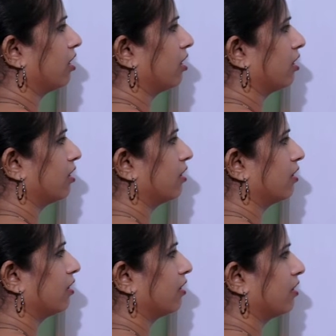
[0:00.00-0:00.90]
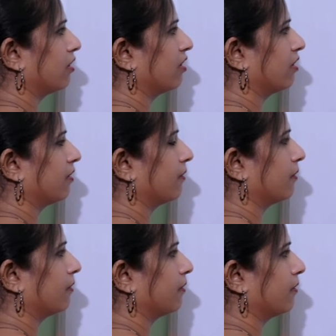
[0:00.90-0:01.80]

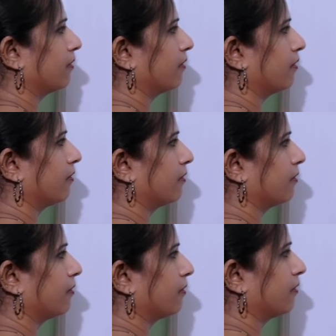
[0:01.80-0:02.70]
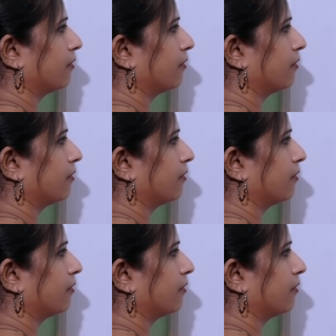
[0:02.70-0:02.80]
(no one is talking)